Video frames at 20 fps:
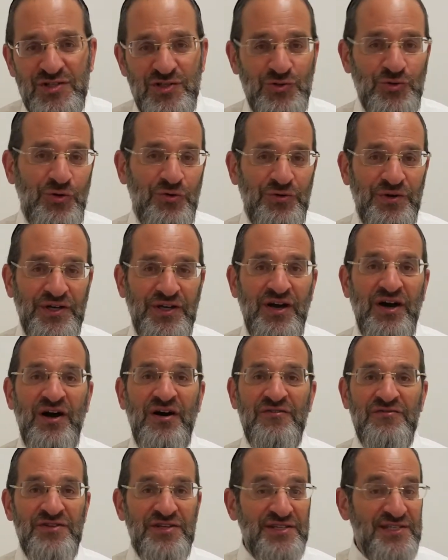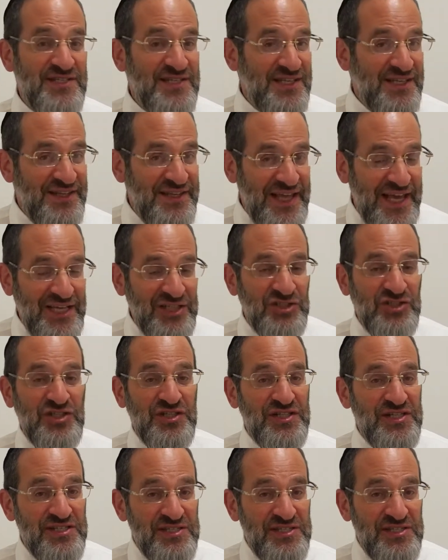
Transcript: story of this nation,